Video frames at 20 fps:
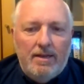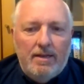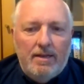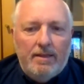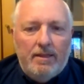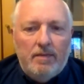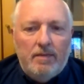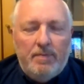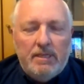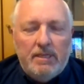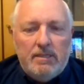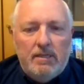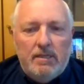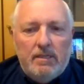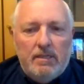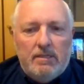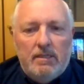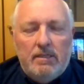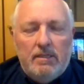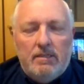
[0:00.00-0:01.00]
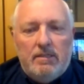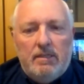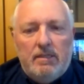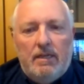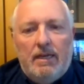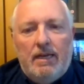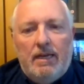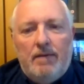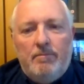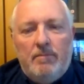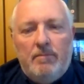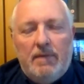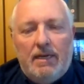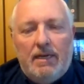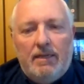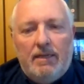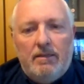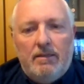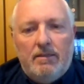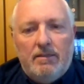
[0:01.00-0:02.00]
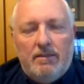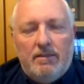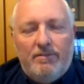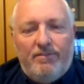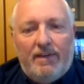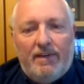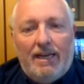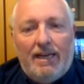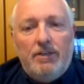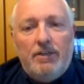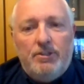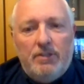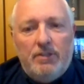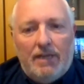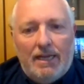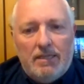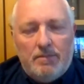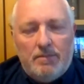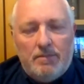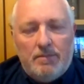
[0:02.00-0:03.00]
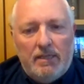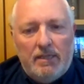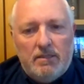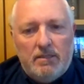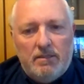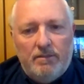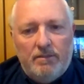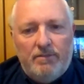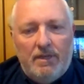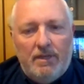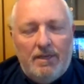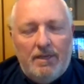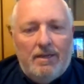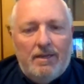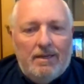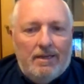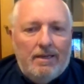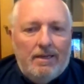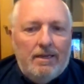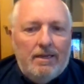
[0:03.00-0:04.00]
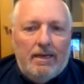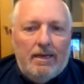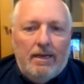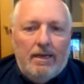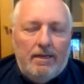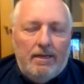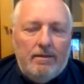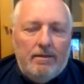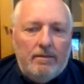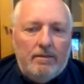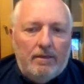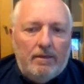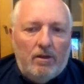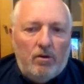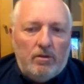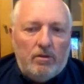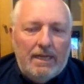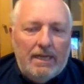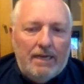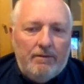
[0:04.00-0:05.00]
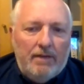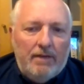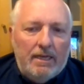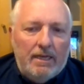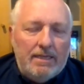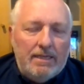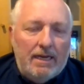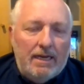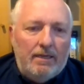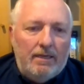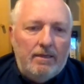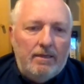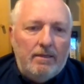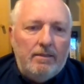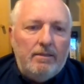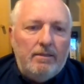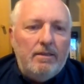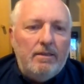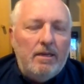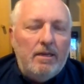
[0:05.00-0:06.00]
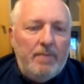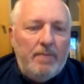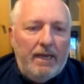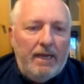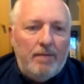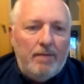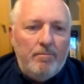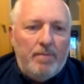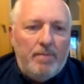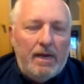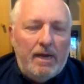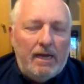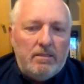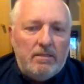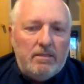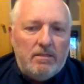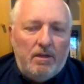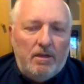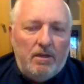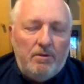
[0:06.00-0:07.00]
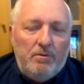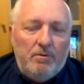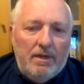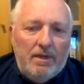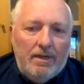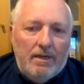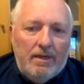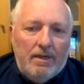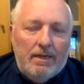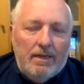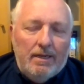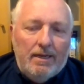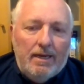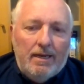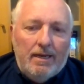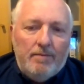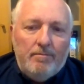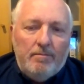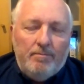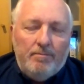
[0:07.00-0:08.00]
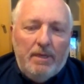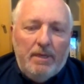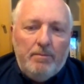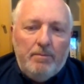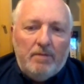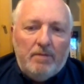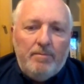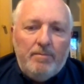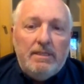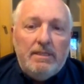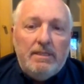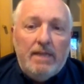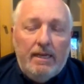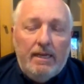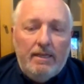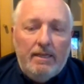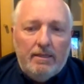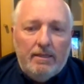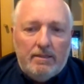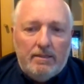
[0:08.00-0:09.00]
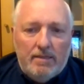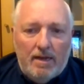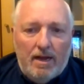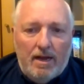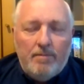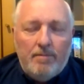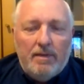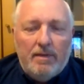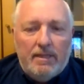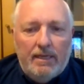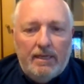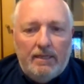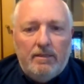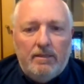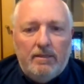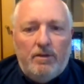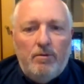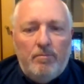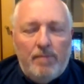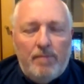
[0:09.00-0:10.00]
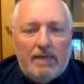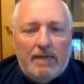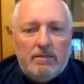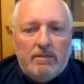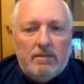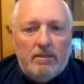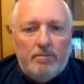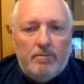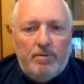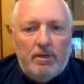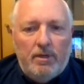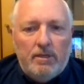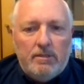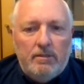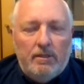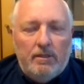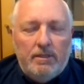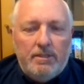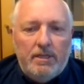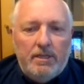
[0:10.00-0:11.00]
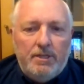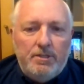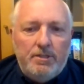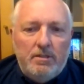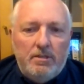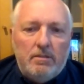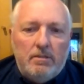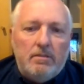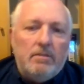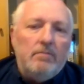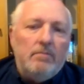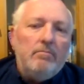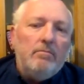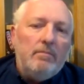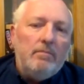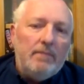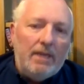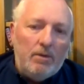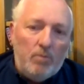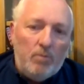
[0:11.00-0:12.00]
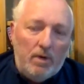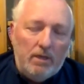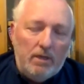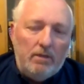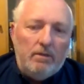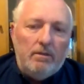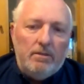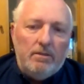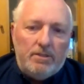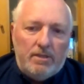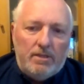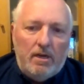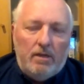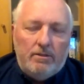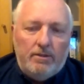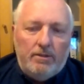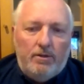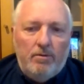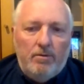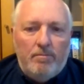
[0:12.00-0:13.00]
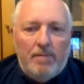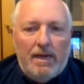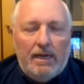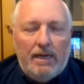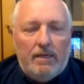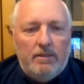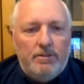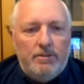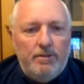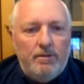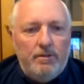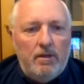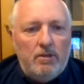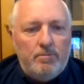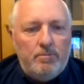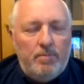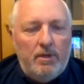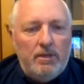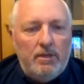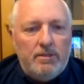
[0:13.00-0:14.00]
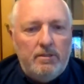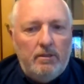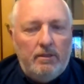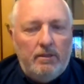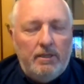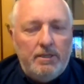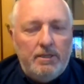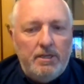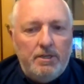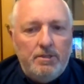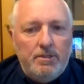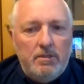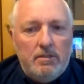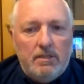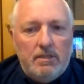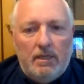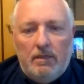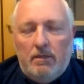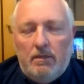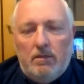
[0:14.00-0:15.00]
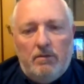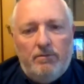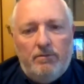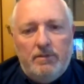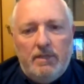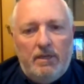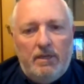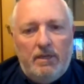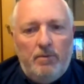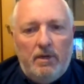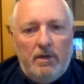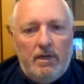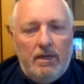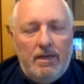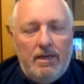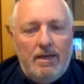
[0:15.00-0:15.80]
their businesses, and the financial aspects of the lockdown has had a big impact. So people have been taking their time, I think, to come back to the personal decisions. They will start to come back to those personal decisions, and obviously we're